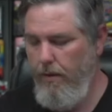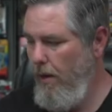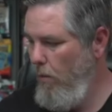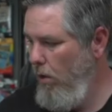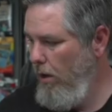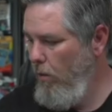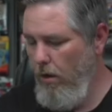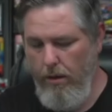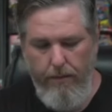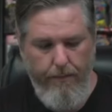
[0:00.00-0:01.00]
That
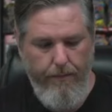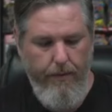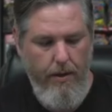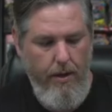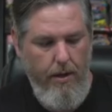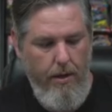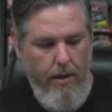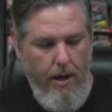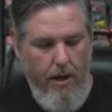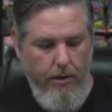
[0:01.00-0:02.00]
water.
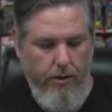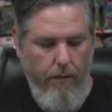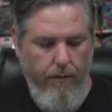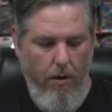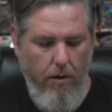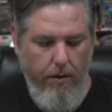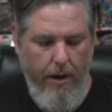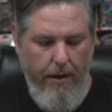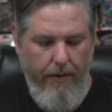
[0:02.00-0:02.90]
So far, not a